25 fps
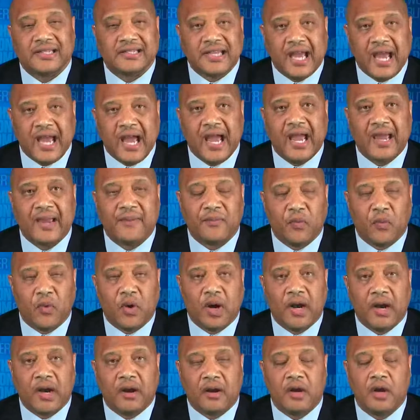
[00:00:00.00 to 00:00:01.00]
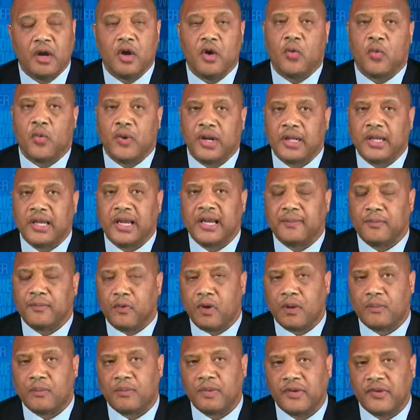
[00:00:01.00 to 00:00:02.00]
a time where we need
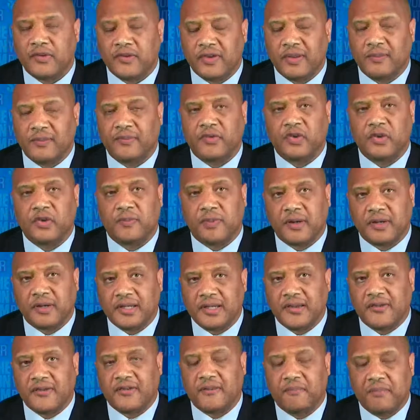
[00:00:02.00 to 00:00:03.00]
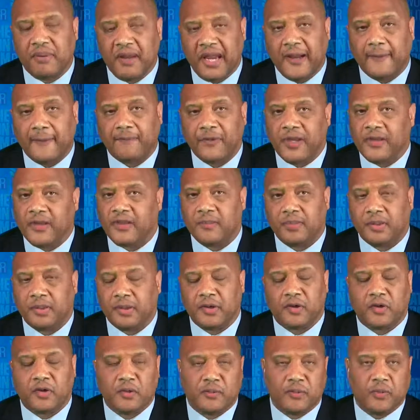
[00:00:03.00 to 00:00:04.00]
more Muslims to participate in the
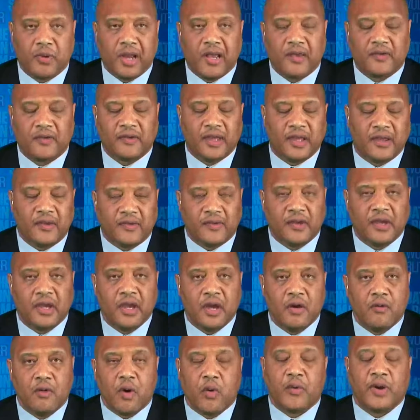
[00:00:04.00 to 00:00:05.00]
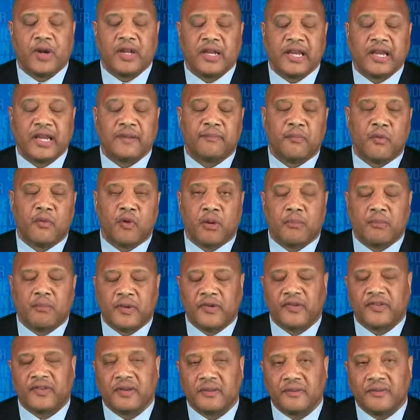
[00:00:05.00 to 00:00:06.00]
political process, where we need more
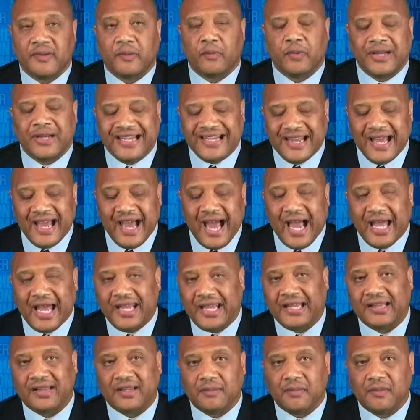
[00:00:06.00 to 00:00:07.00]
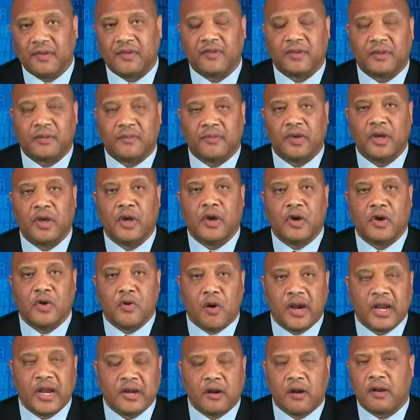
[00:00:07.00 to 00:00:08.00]
Muslims and we need to highlight the Muslims
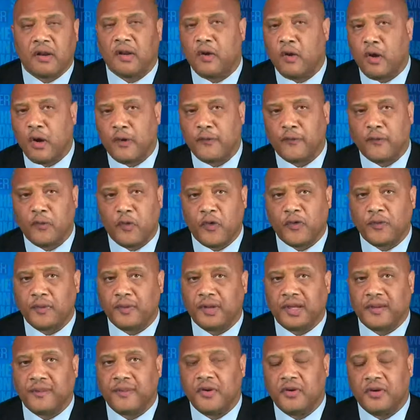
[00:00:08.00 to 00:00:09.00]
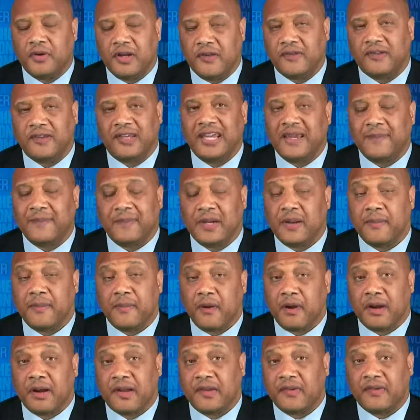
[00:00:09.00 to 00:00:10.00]
who are in our law enforcement communities, keeping
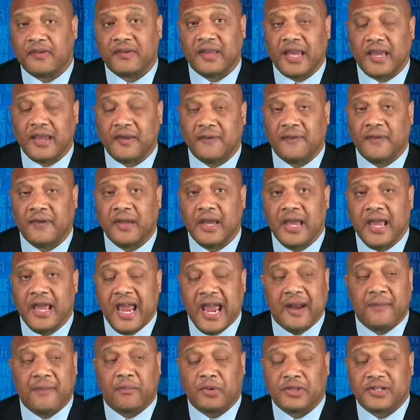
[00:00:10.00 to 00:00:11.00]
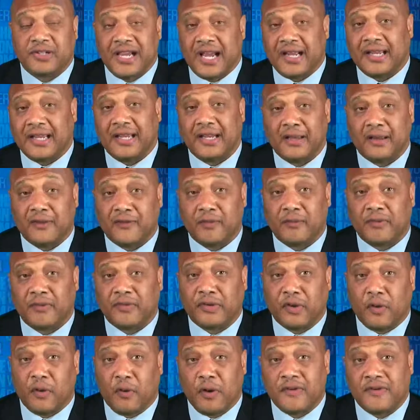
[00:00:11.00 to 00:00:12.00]
America safe and protecting us from
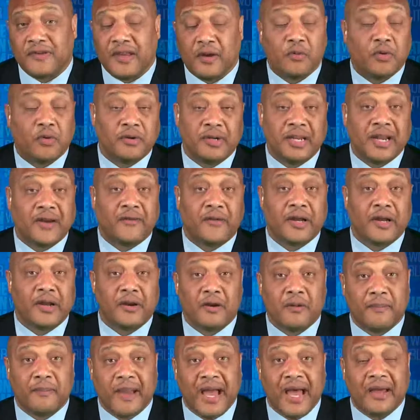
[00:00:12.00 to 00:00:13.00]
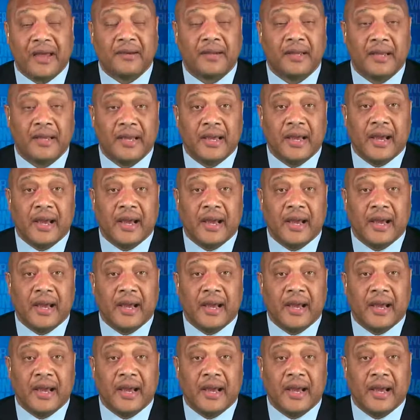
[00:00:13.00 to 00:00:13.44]
stories that we'll never hear about